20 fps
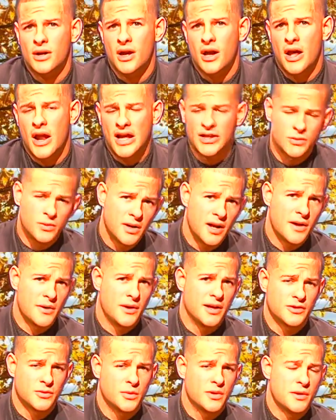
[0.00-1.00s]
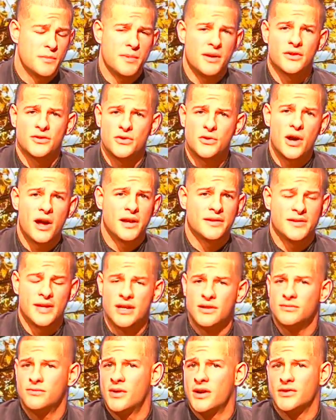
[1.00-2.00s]
And that's what it means. You gotta
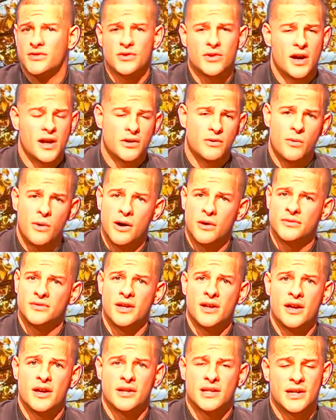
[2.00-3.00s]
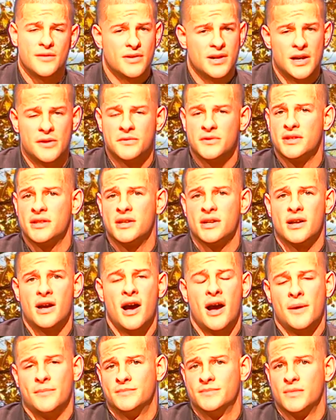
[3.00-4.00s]
take risks. You gotta go out there and give it everything you
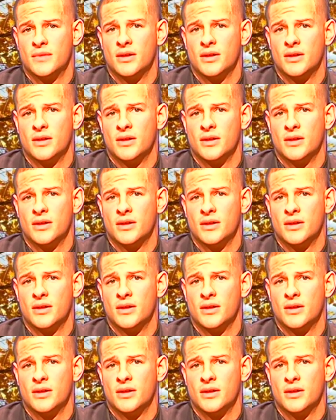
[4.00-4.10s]
got.